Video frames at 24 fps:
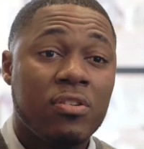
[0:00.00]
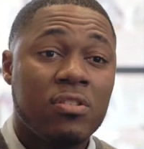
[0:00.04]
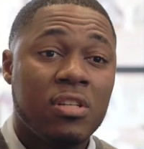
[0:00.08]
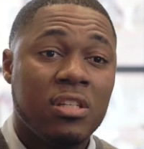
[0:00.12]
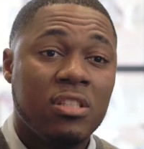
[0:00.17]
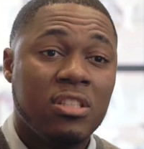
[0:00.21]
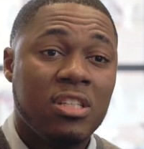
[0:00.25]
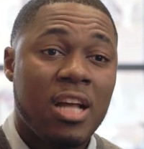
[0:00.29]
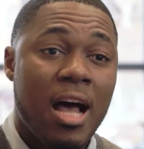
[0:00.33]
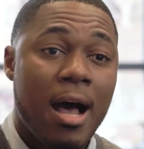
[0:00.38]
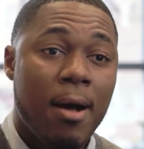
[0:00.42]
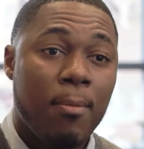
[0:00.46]
it's a
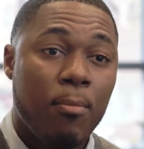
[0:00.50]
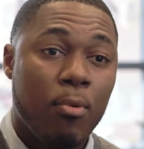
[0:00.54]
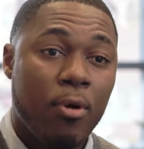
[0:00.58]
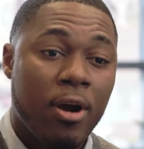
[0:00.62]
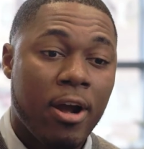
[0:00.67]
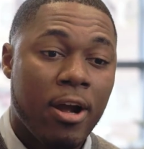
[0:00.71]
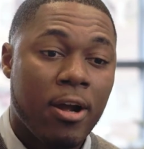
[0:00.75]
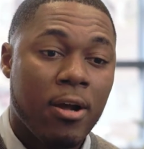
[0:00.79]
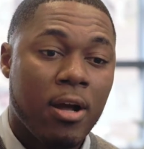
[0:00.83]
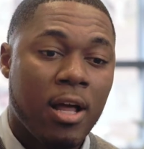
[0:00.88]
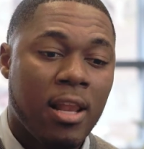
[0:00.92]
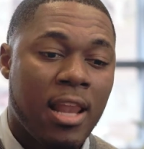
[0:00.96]
job
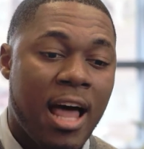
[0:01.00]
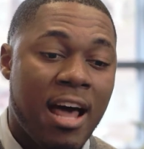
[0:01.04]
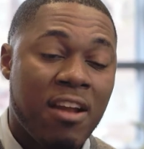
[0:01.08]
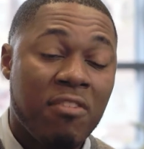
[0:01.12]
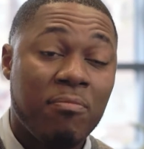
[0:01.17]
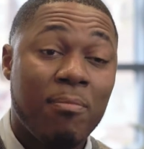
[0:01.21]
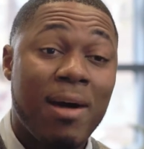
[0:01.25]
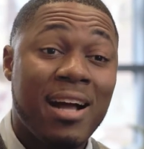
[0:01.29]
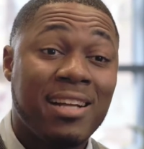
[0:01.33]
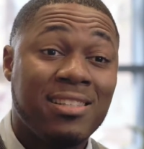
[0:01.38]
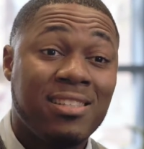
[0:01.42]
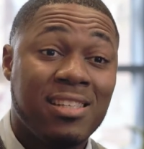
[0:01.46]
where a lot
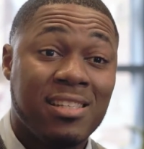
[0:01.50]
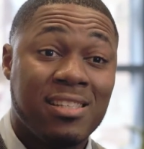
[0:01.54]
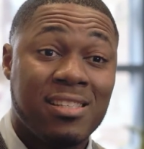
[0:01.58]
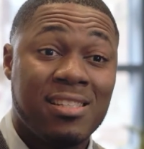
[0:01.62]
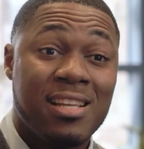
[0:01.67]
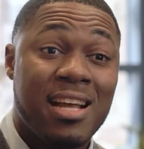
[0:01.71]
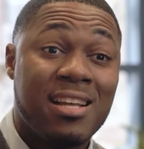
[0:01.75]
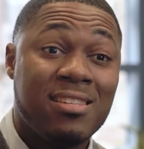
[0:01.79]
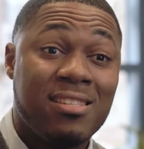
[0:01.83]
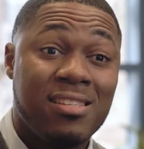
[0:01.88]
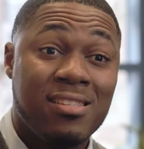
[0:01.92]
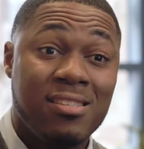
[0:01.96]
of my
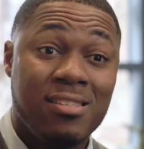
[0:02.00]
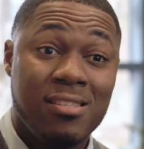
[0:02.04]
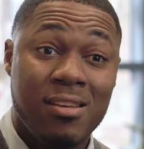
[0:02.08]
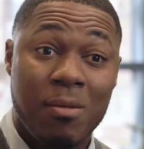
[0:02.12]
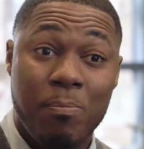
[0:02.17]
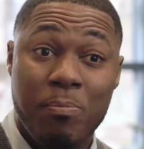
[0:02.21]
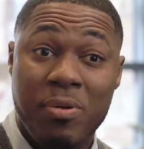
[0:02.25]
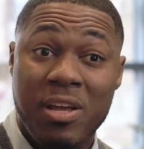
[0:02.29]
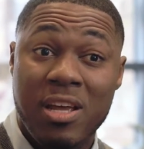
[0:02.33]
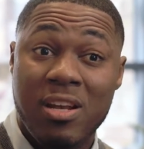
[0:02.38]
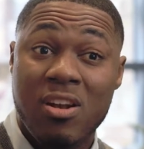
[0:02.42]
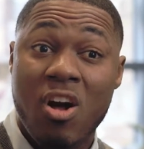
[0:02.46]
successes
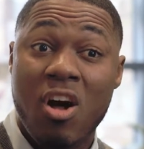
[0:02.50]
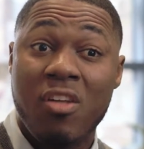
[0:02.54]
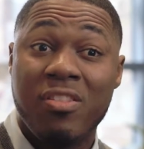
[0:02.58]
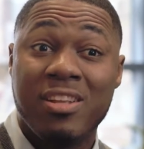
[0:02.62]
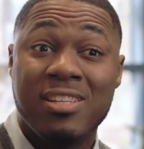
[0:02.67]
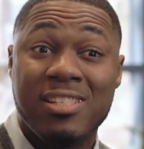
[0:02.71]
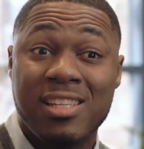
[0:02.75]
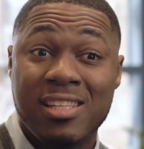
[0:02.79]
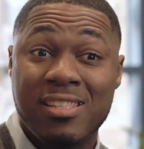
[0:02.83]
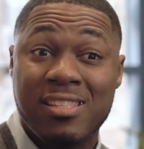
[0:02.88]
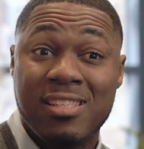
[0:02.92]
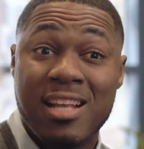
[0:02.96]
depend on
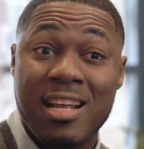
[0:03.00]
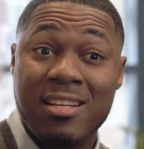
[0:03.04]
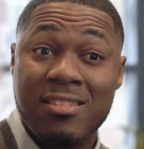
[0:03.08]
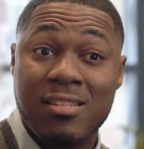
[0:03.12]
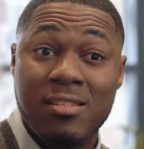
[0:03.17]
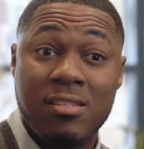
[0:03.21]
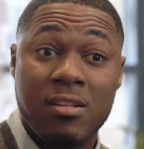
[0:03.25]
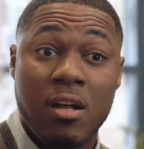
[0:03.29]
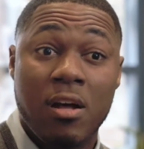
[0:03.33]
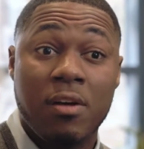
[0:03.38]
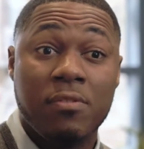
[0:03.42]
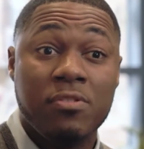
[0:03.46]
the
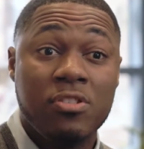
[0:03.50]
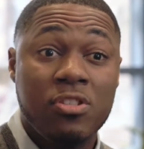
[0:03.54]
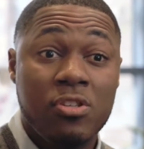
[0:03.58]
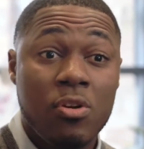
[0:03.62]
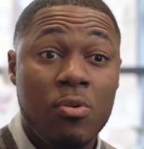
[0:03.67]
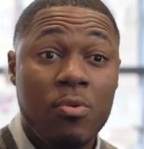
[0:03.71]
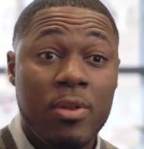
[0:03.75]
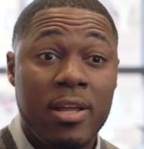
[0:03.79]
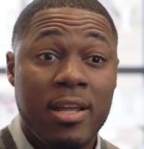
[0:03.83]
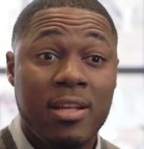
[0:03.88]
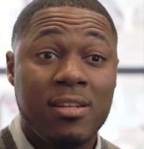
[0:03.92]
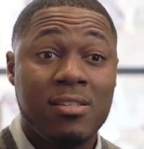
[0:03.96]
successes of
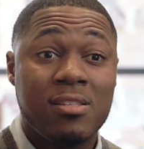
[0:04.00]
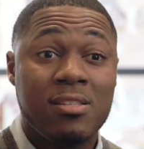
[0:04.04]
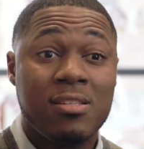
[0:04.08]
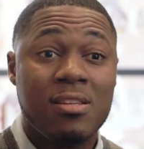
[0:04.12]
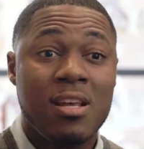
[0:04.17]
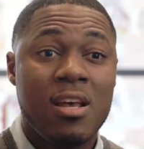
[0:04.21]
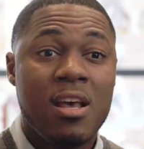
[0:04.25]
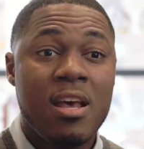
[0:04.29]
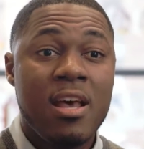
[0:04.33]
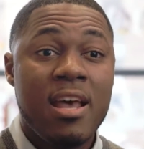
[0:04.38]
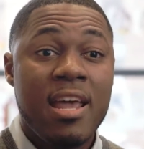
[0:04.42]
students.